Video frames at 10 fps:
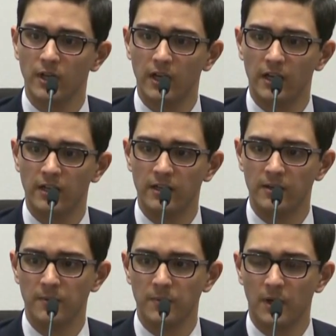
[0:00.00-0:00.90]
And
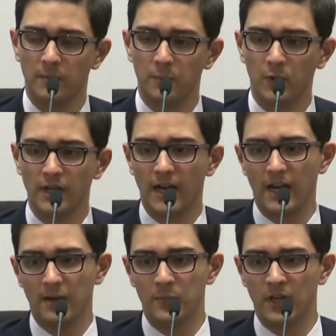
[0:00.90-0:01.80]
then one guy
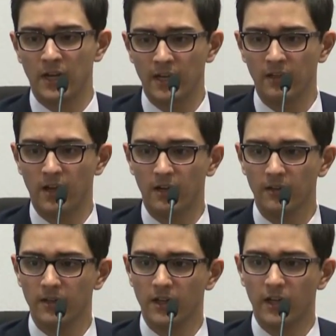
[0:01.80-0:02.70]
had me in a headlock,
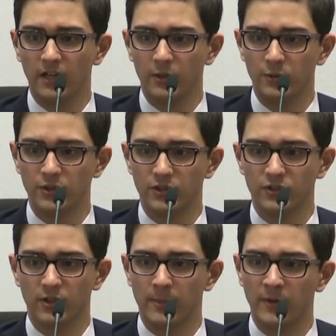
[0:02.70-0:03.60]
and he was just
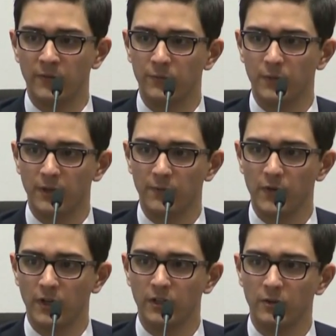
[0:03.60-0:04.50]
screaming, like,
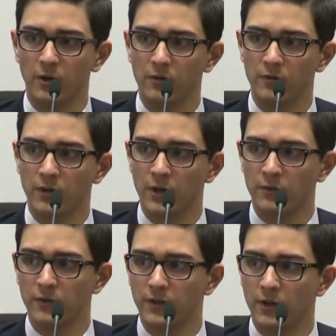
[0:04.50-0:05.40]
"fuck you," over and
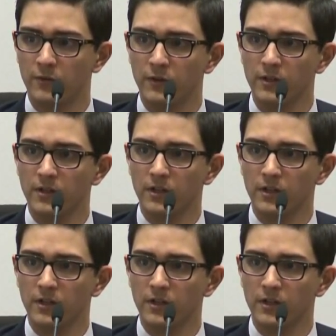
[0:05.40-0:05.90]
over and over.